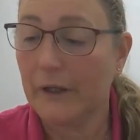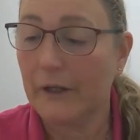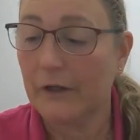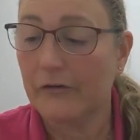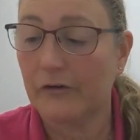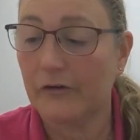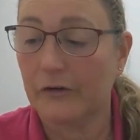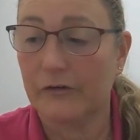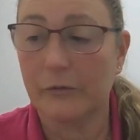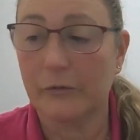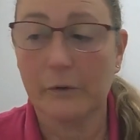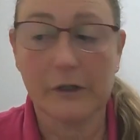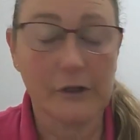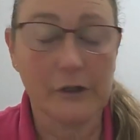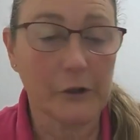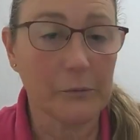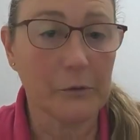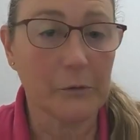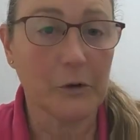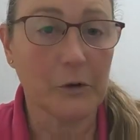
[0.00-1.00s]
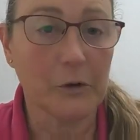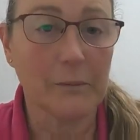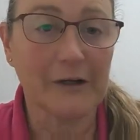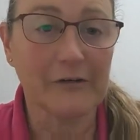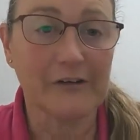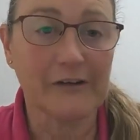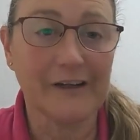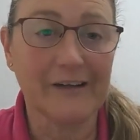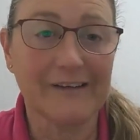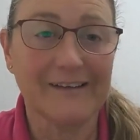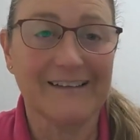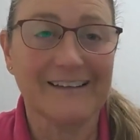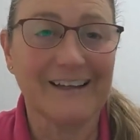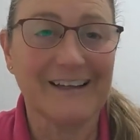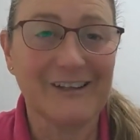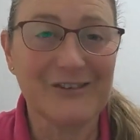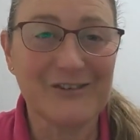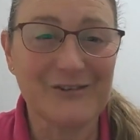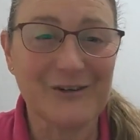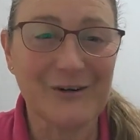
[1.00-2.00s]
So if you want to know more about it,
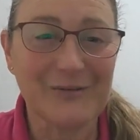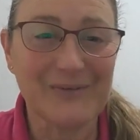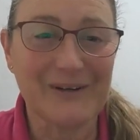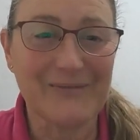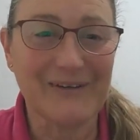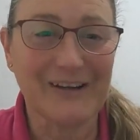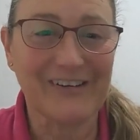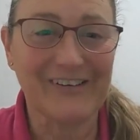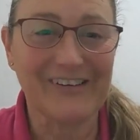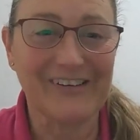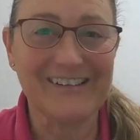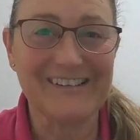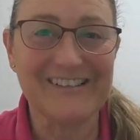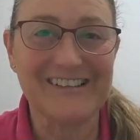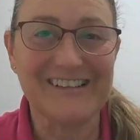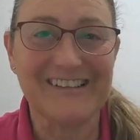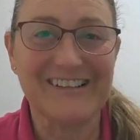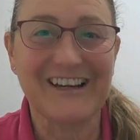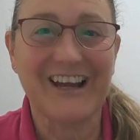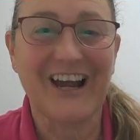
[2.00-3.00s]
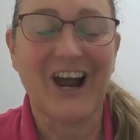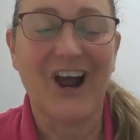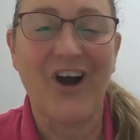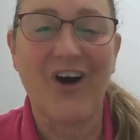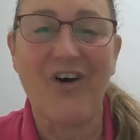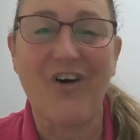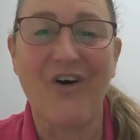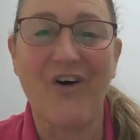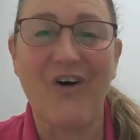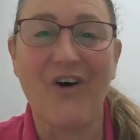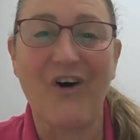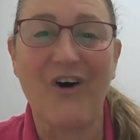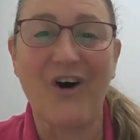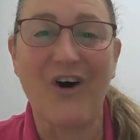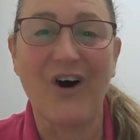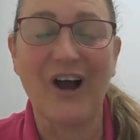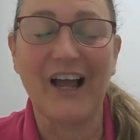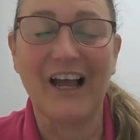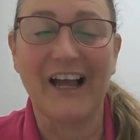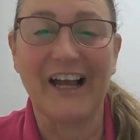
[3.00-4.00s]
drop me a message
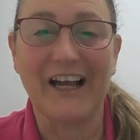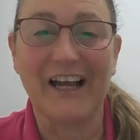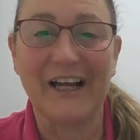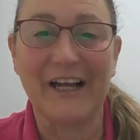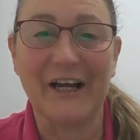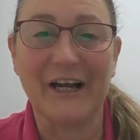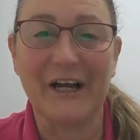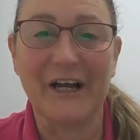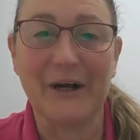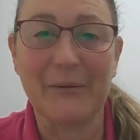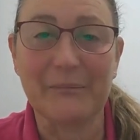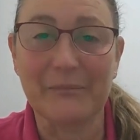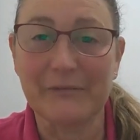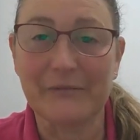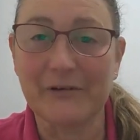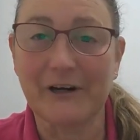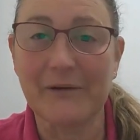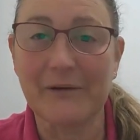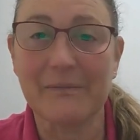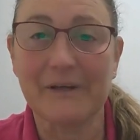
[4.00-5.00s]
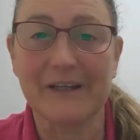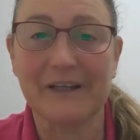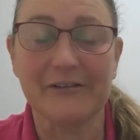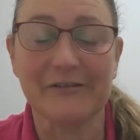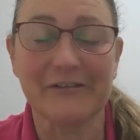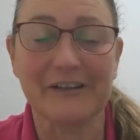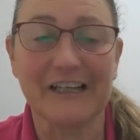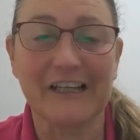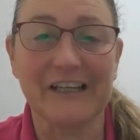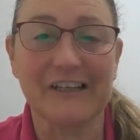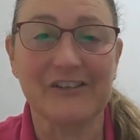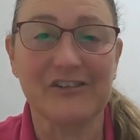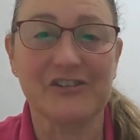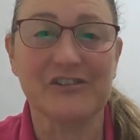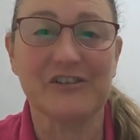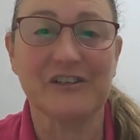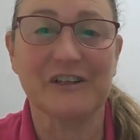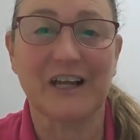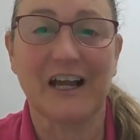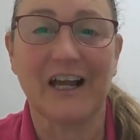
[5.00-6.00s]
or grab me in the
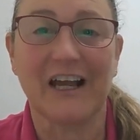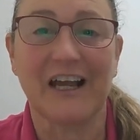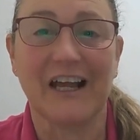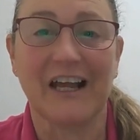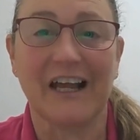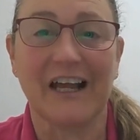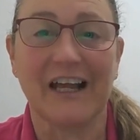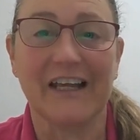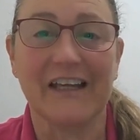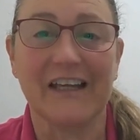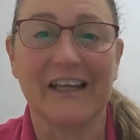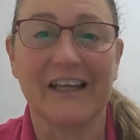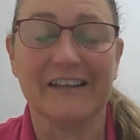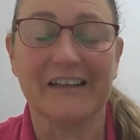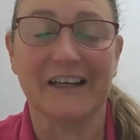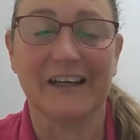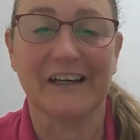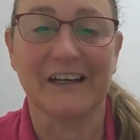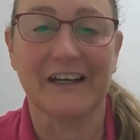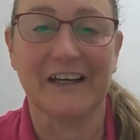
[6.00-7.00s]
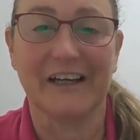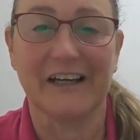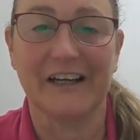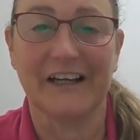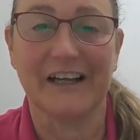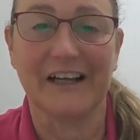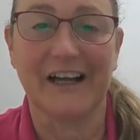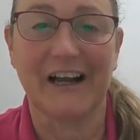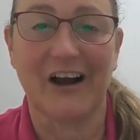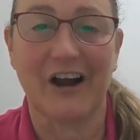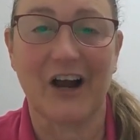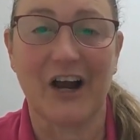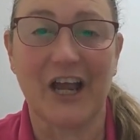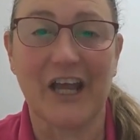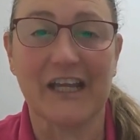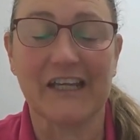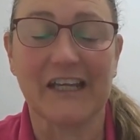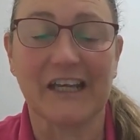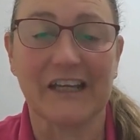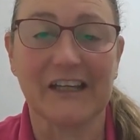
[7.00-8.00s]
village, and
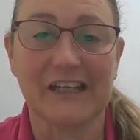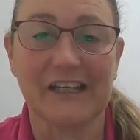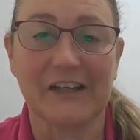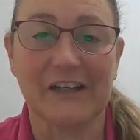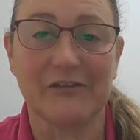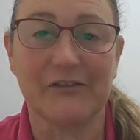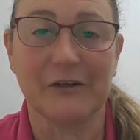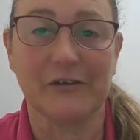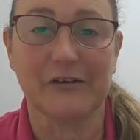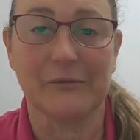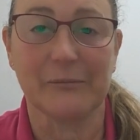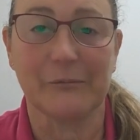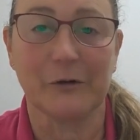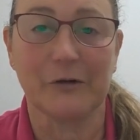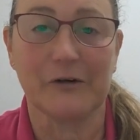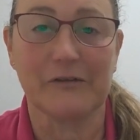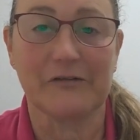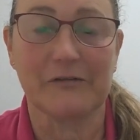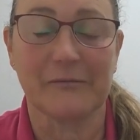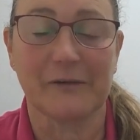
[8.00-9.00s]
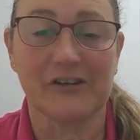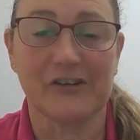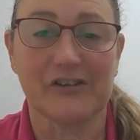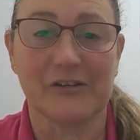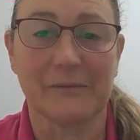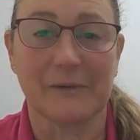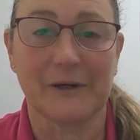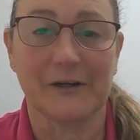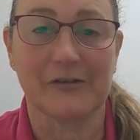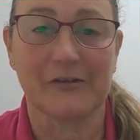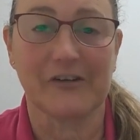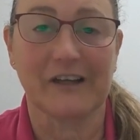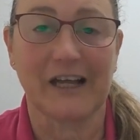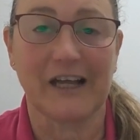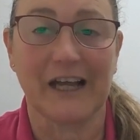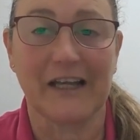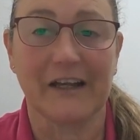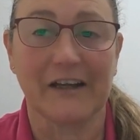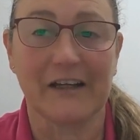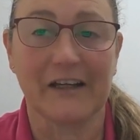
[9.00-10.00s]
I can give you some more information about it,
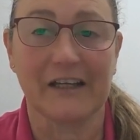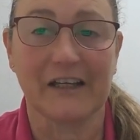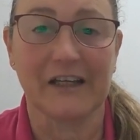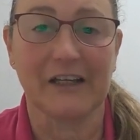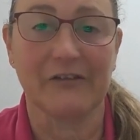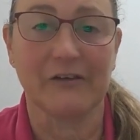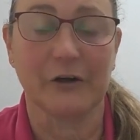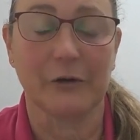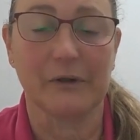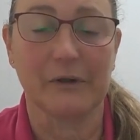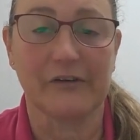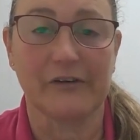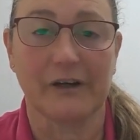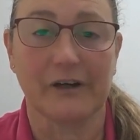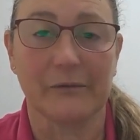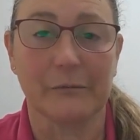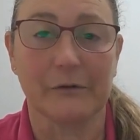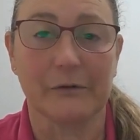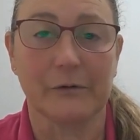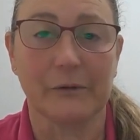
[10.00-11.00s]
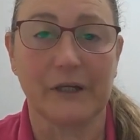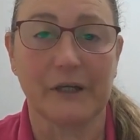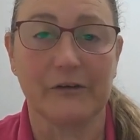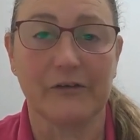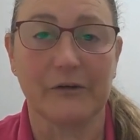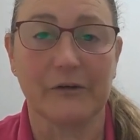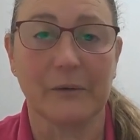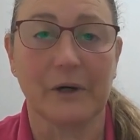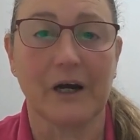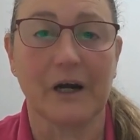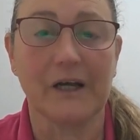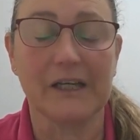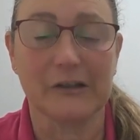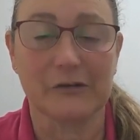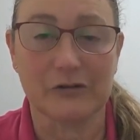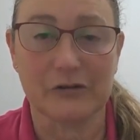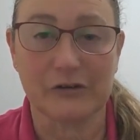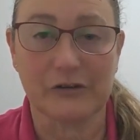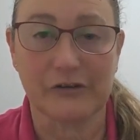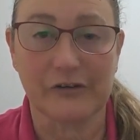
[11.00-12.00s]
and I can give you a wee sample if you are
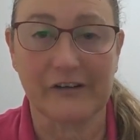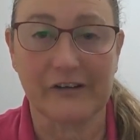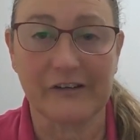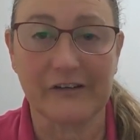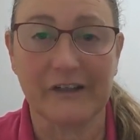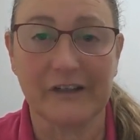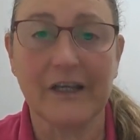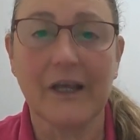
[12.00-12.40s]
interested.